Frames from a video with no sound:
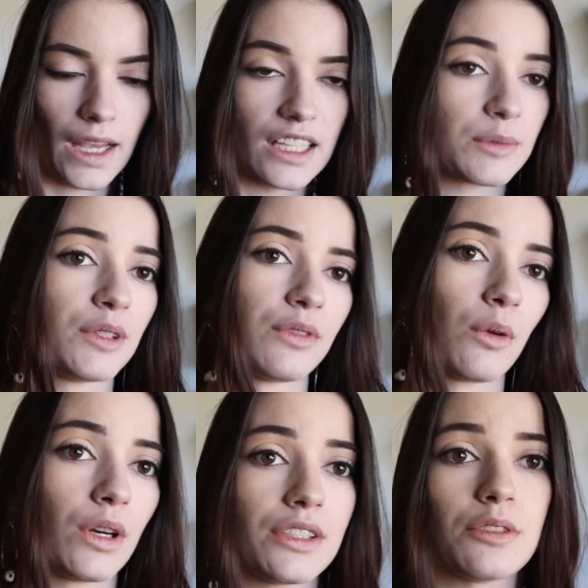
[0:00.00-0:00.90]
asked me if
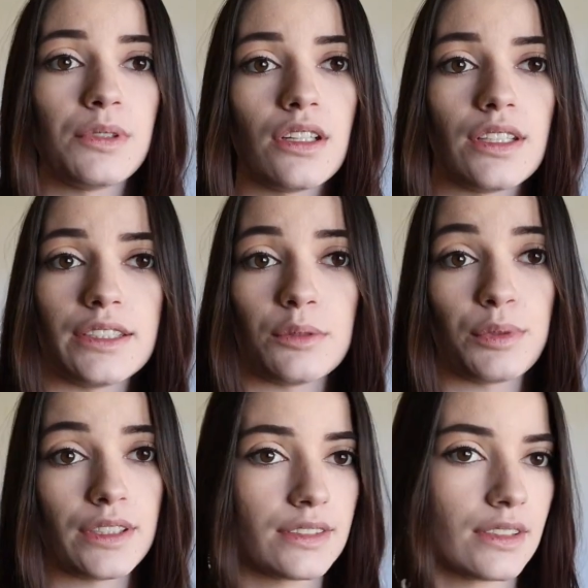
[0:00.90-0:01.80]
I wanted to be on like
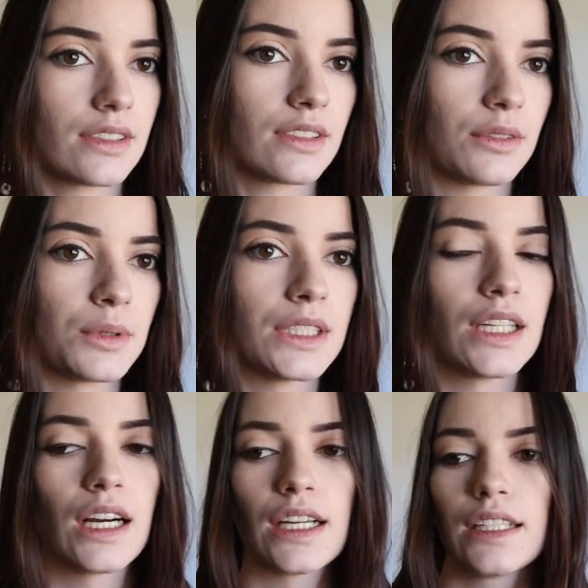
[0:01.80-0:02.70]
depressants and
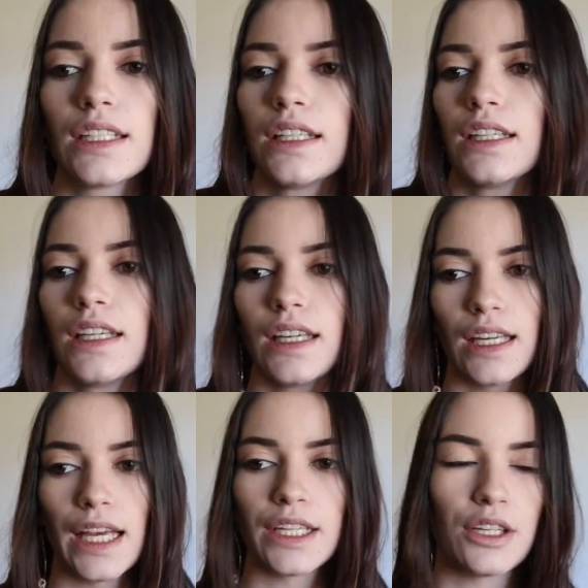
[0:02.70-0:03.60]
whatnot.
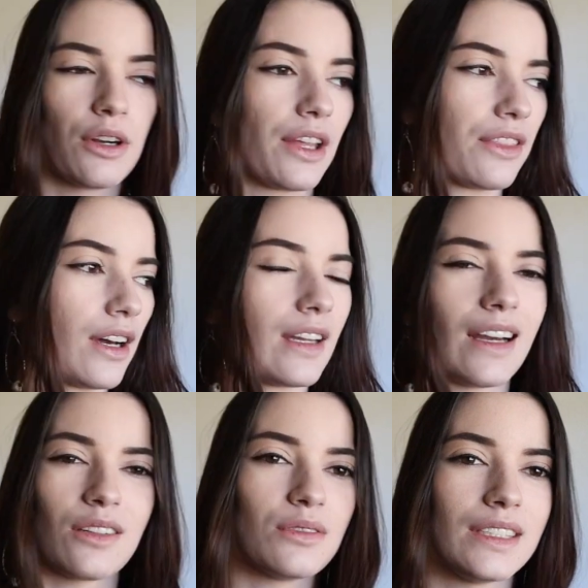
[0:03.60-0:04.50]
And you know, I
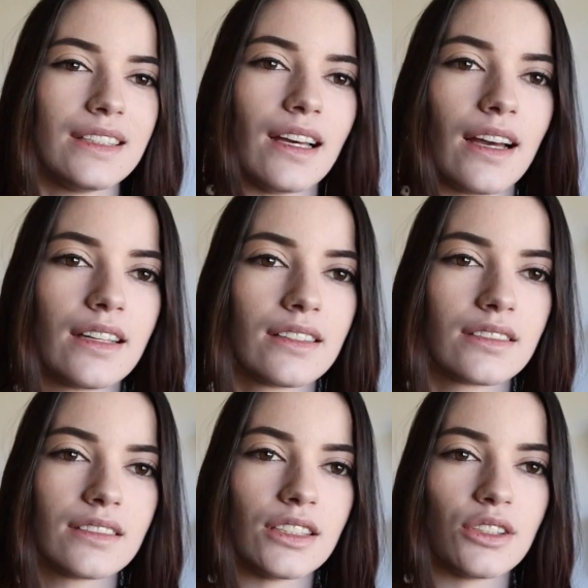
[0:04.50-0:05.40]
thought, I don't need that.
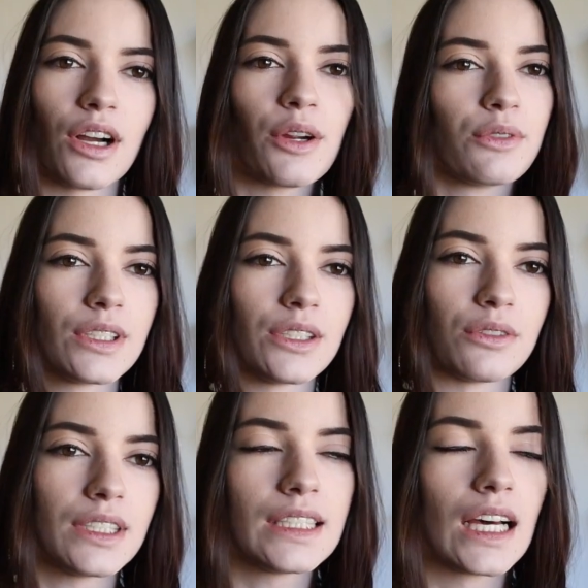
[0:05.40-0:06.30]
You know, I really
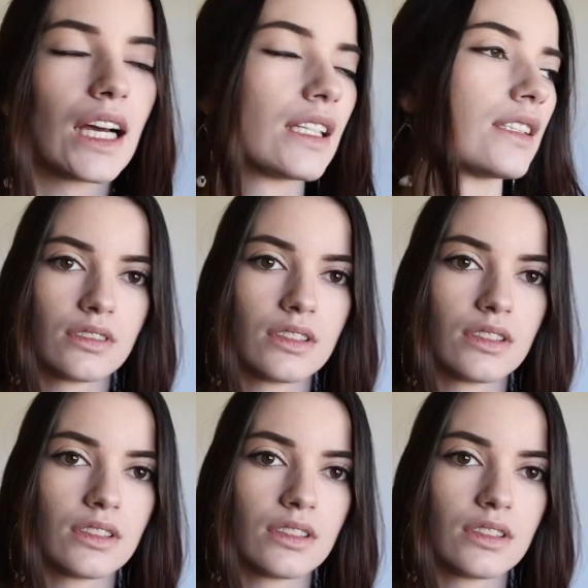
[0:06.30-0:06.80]
don't need that.